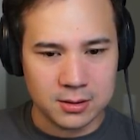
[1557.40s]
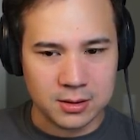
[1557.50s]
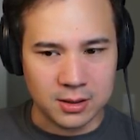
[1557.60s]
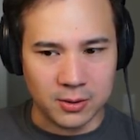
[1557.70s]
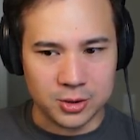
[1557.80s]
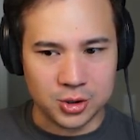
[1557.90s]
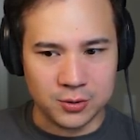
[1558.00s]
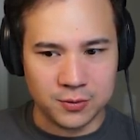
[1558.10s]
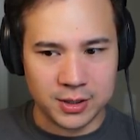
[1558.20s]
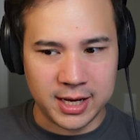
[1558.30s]
Could always
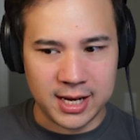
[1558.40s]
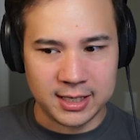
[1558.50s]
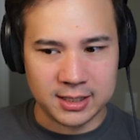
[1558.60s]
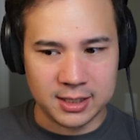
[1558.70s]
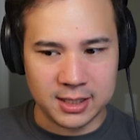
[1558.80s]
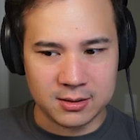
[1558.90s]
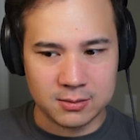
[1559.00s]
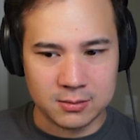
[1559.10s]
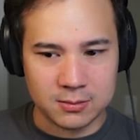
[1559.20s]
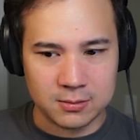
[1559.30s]
shoot for the attic.
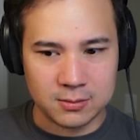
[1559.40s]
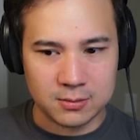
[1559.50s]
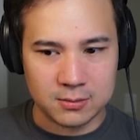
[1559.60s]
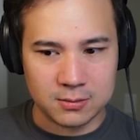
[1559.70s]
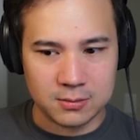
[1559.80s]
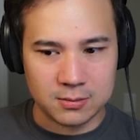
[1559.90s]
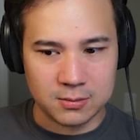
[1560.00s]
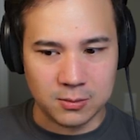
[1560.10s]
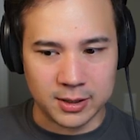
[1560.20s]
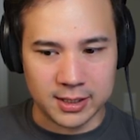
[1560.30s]

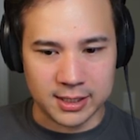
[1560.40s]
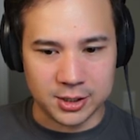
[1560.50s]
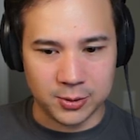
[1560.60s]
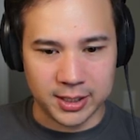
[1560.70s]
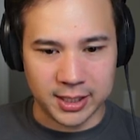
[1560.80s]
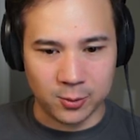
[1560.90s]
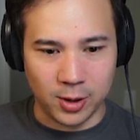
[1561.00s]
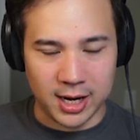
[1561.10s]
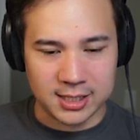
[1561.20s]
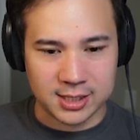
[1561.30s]
What did he do in here?
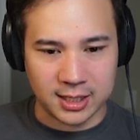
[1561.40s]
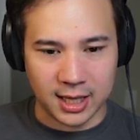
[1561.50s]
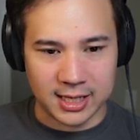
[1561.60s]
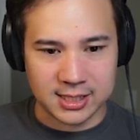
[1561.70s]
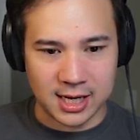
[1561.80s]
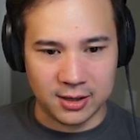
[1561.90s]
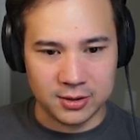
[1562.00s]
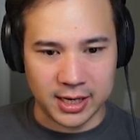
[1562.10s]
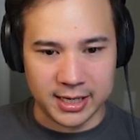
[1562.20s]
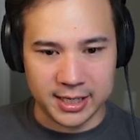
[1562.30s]
Why is the lights
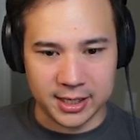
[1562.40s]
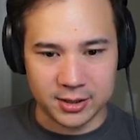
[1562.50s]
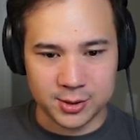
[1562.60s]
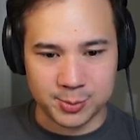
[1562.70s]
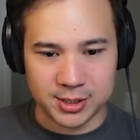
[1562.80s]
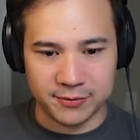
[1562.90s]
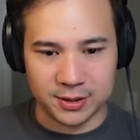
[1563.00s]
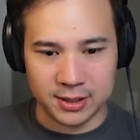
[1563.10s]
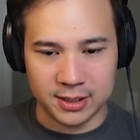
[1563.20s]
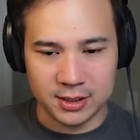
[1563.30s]
out in here
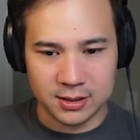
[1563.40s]
specifically?